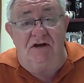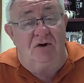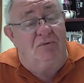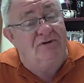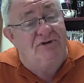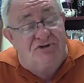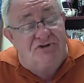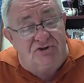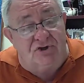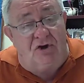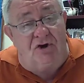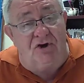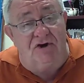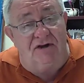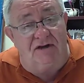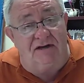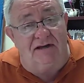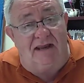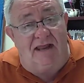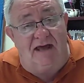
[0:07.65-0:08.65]
Now, we
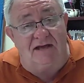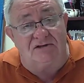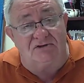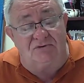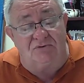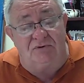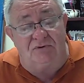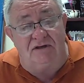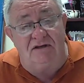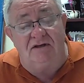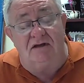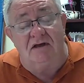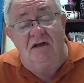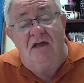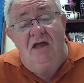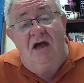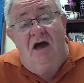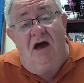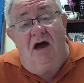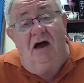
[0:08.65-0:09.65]
started last week
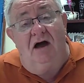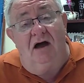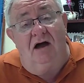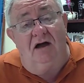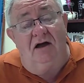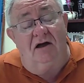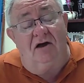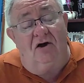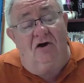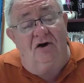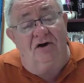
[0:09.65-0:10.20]
uh,